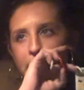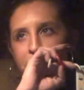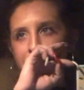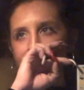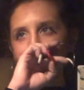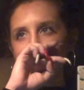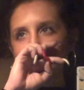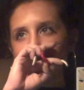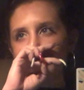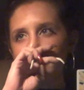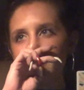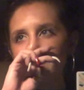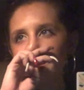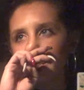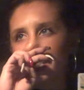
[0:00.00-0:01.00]
you need
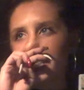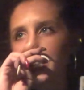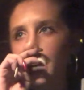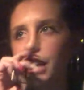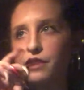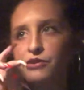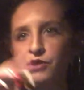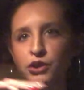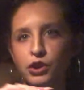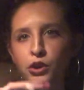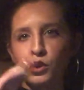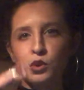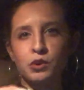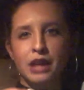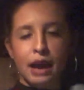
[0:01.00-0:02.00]
to
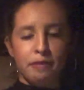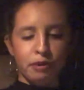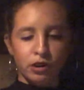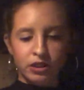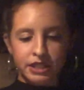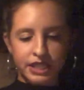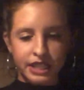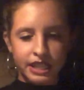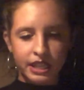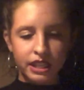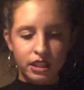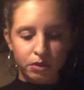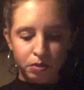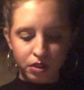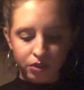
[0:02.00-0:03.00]
decipher who that person
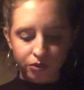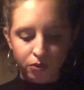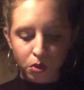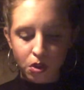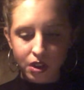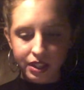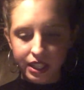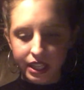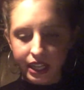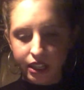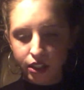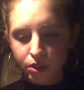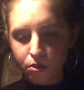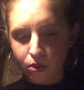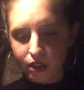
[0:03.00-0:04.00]
is with the Fool and the Knight
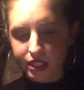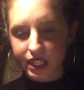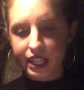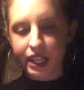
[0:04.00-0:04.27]
of Swords.